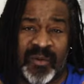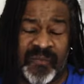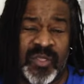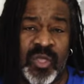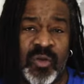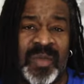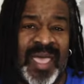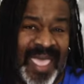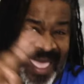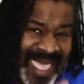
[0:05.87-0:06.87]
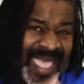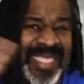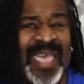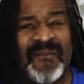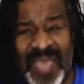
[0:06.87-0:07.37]
perfume
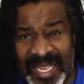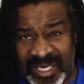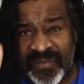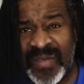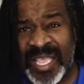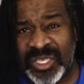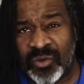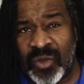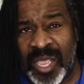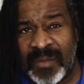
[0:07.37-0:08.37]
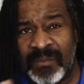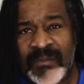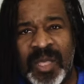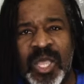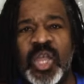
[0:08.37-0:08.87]
and that fancy face cream,
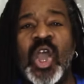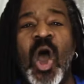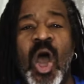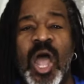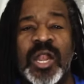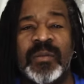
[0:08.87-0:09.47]
gone.